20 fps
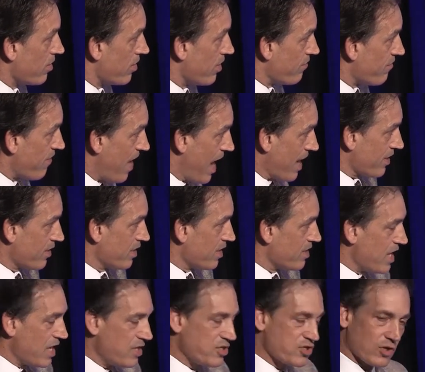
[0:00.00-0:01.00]
The fact that
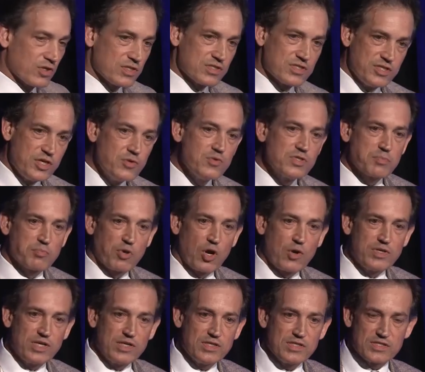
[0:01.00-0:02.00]
nature has used
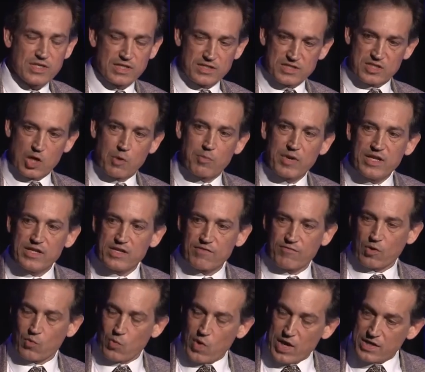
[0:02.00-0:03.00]
proteins in so many
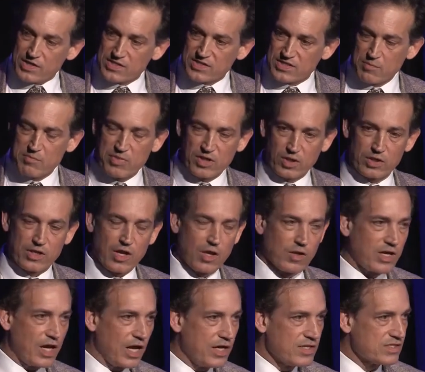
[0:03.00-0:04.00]
different ways to build
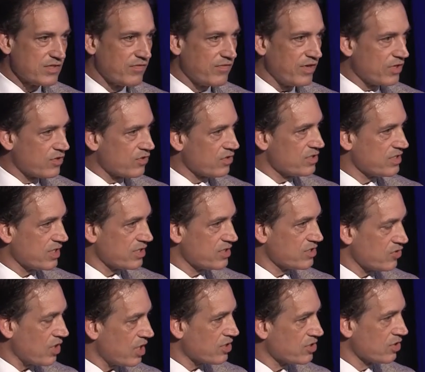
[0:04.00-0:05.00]
all kinds of interesting
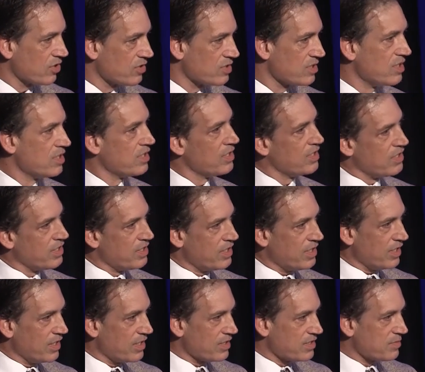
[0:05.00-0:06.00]
structures
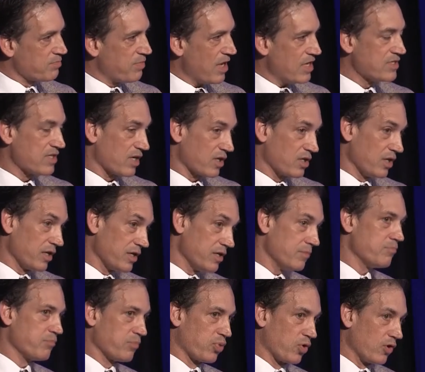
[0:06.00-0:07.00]
is
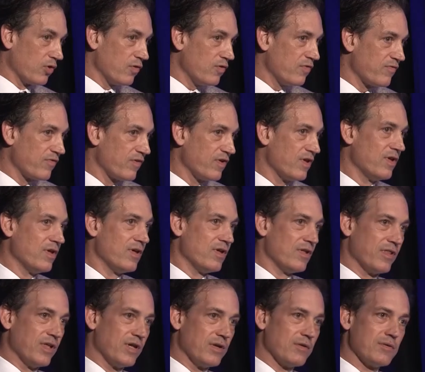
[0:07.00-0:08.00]
basically proof
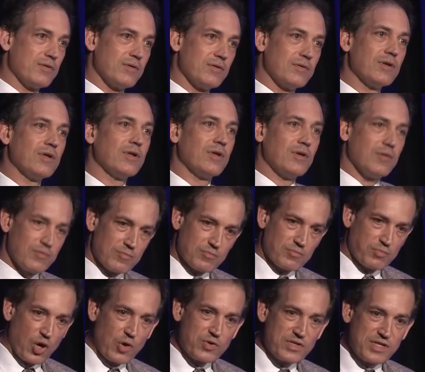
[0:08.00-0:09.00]

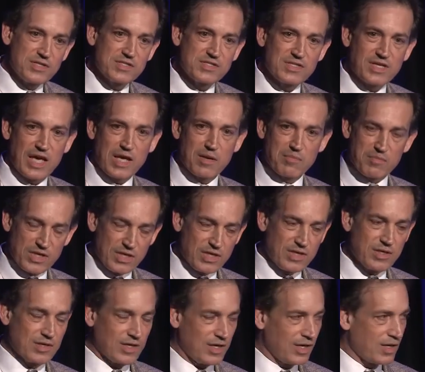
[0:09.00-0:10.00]
proteins can
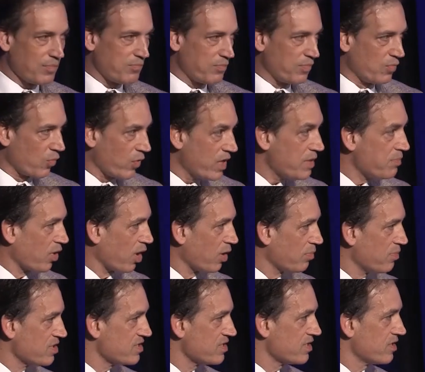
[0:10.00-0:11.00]
be uh,
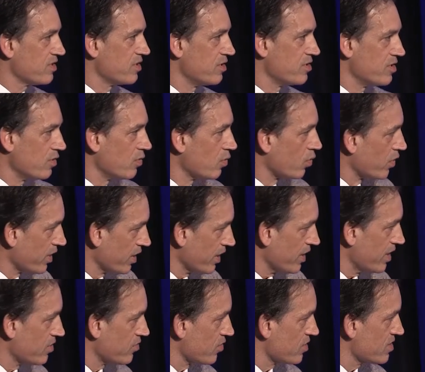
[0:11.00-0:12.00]
repurposed to do
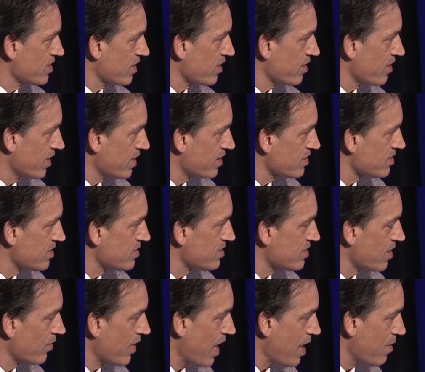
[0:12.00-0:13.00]
really interesting things. And
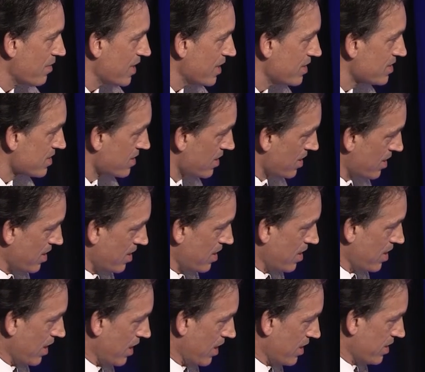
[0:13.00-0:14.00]
so that means
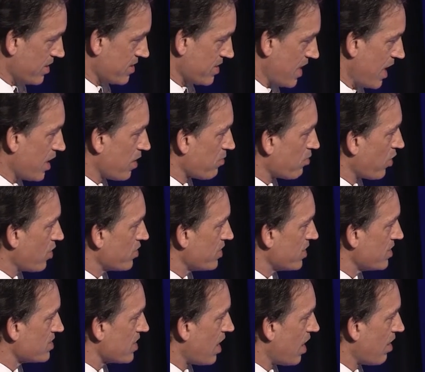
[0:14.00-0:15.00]
uh, designing
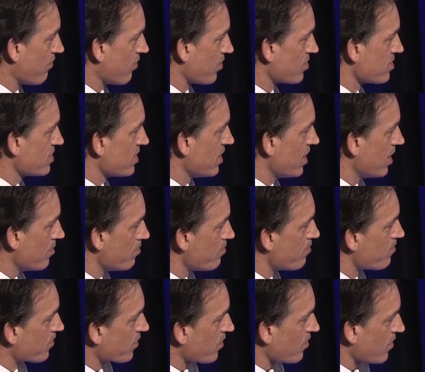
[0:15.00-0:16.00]
proteins offers
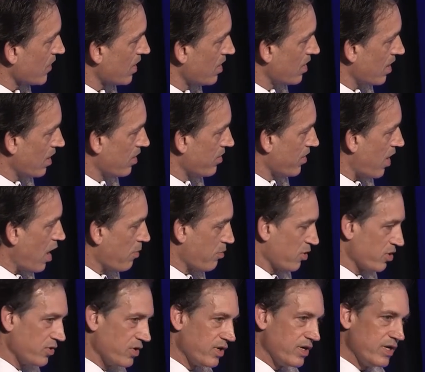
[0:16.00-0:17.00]
um, uh, the
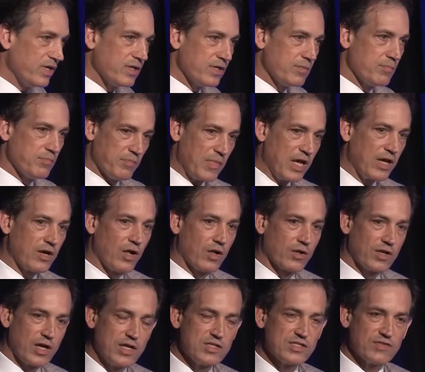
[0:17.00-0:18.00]
opportunity to make all
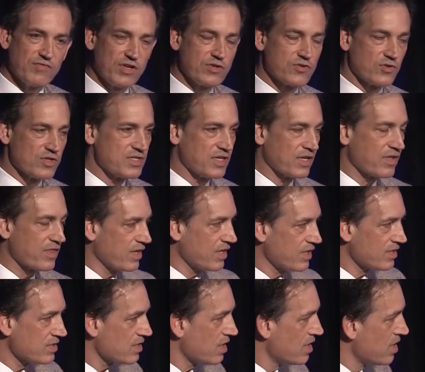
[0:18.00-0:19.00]
kinds of interesting
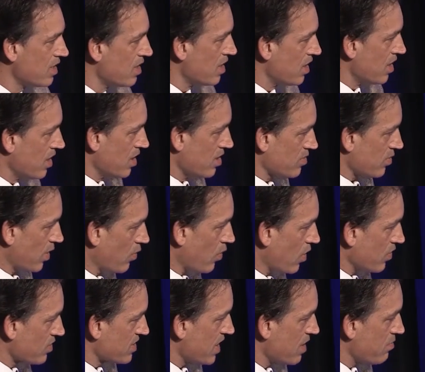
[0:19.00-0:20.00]
things. So I
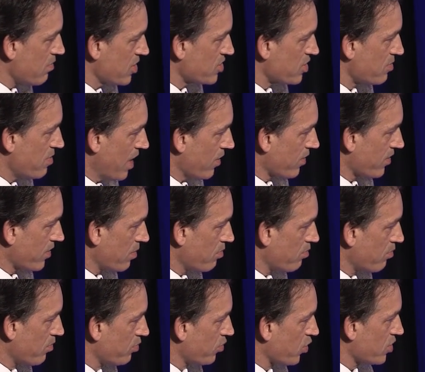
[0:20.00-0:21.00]
won't say much about the
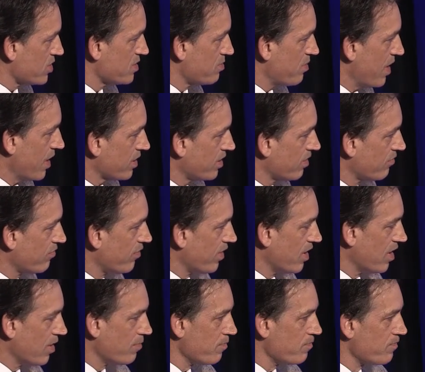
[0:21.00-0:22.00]
prospective
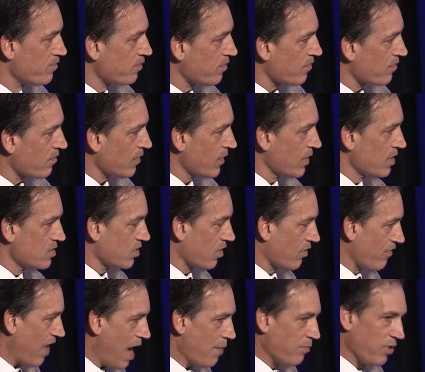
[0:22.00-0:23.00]
um, sort
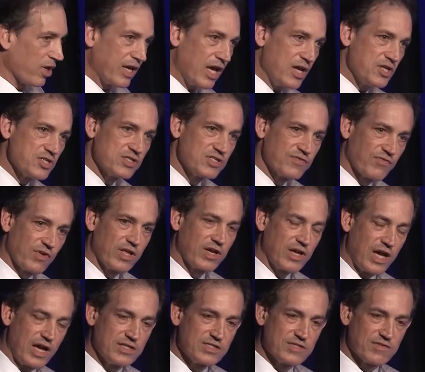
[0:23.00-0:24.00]
of applications for the
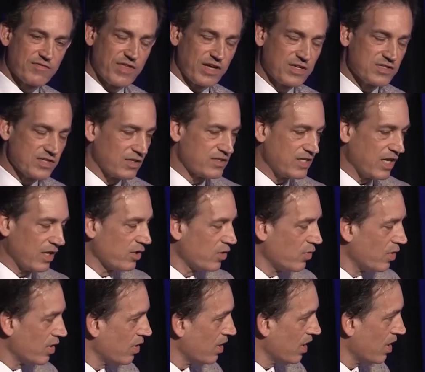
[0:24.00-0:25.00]
kinds of things I'll tell
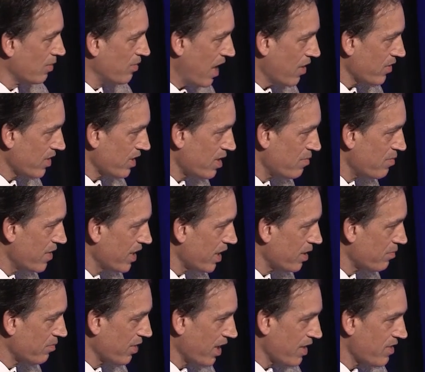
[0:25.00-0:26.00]
you about in a
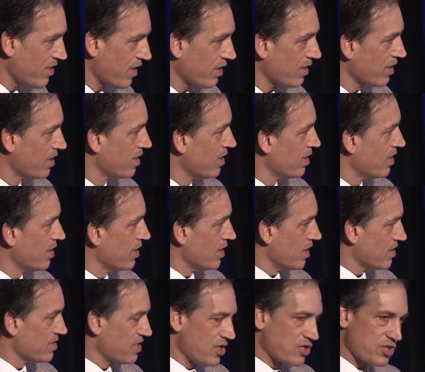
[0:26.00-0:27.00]
minute, but I think
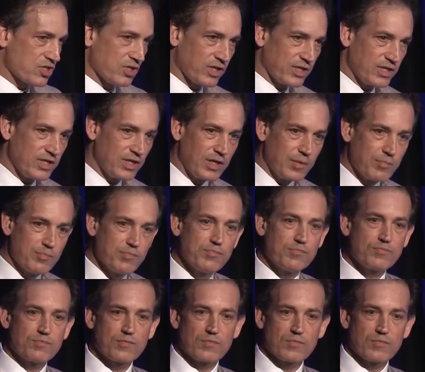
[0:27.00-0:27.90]
essentially um,